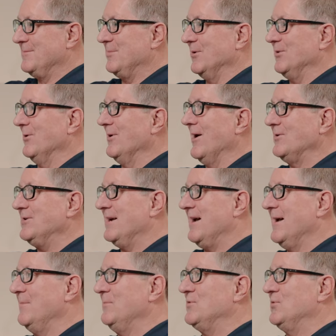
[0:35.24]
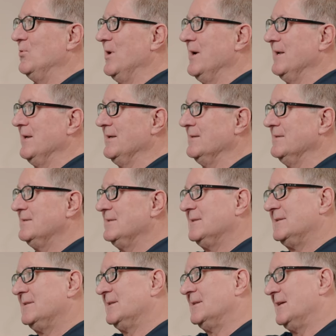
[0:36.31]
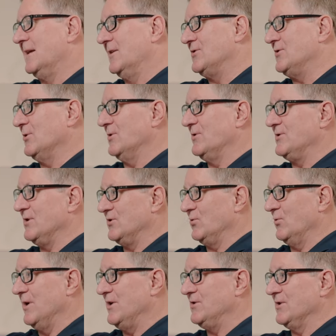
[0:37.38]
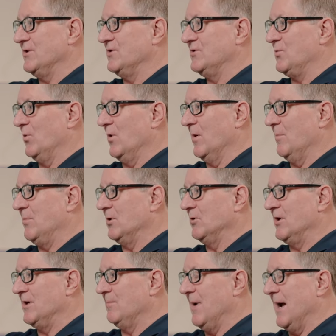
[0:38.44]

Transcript: But there are times when, in certain situations, where a building